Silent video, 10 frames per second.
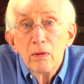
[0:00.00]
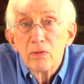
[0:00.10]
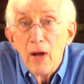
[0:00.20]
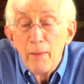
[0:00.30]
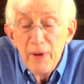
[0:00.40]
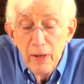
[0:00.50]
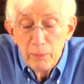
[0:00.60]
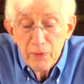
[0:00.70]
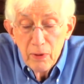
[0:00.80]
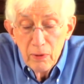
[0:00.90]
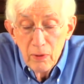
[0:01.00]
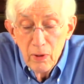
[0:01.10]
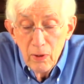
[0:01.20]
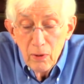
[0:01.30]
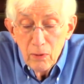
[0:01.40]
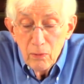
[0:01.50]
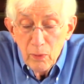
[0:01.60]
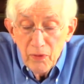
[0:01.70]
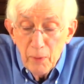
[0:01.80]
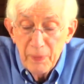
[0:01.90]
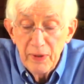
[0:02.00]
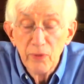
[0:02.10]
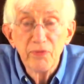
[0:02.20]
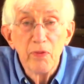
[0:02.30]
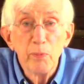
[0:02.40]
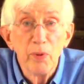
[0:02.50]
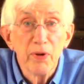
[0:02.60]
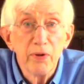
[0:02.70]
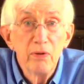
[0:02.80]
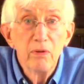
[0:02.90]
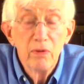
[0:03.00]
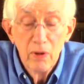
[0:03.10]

Tom helped with appeals in the bulletin